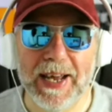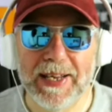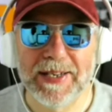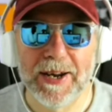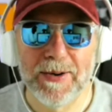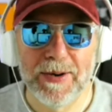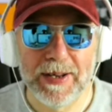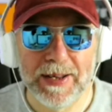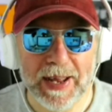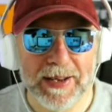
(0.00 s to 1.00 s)
so
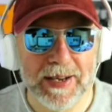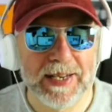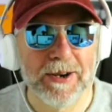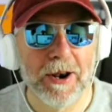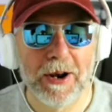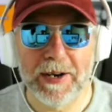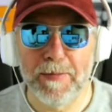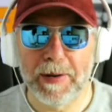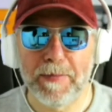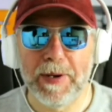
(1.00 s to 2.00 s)
that is not likely to
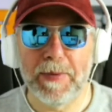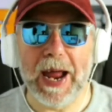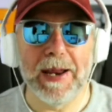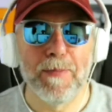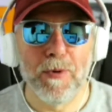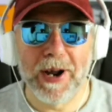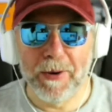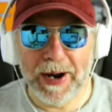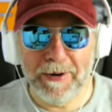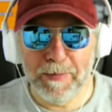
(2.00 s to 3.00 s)
make me any more
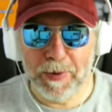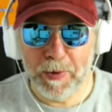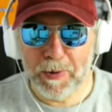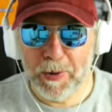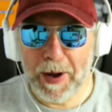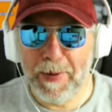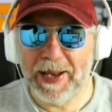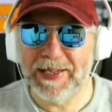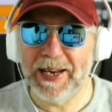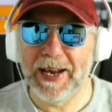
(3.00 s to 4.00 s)
coherent, but we'll do our
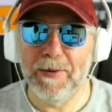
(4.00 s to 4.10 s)
best.